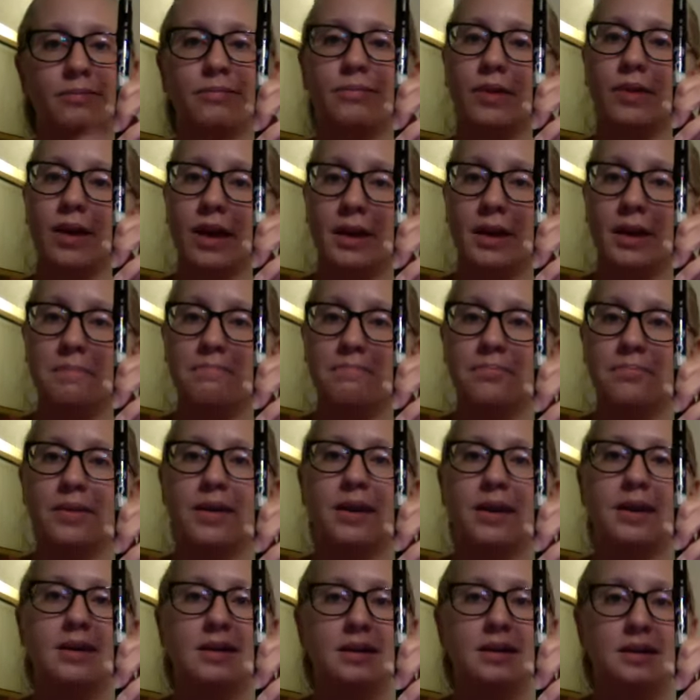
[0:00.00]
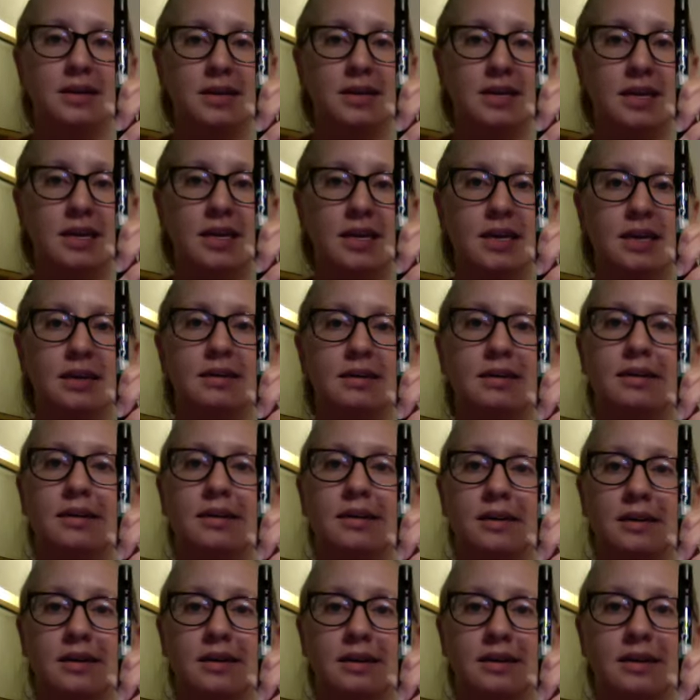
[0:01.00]
Okay, D,
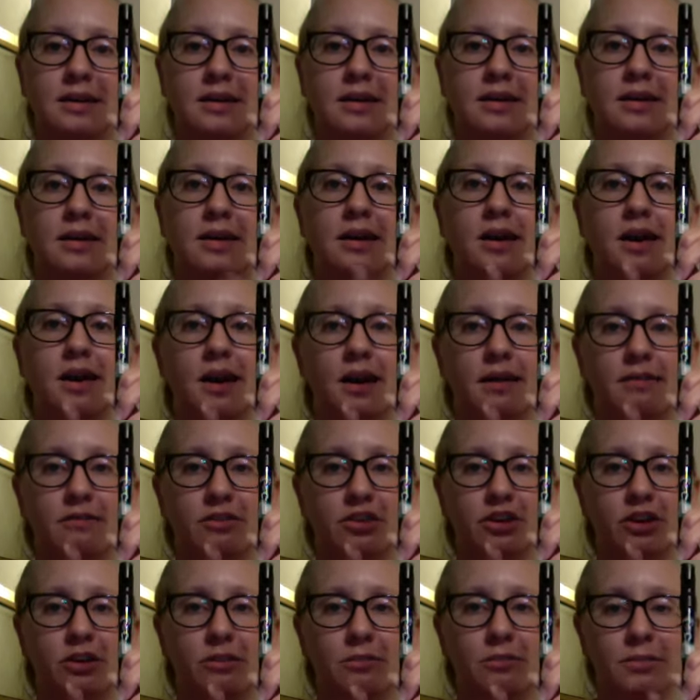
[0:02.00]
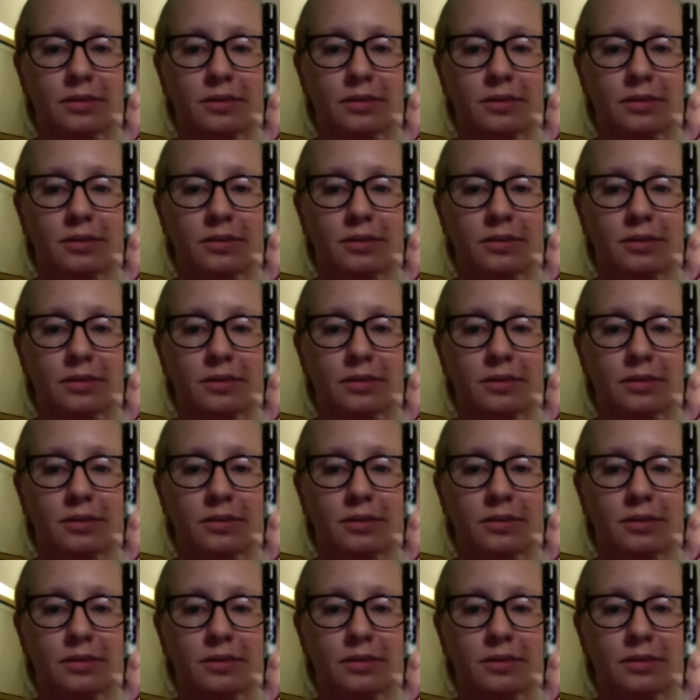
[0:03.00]
E, F sharp.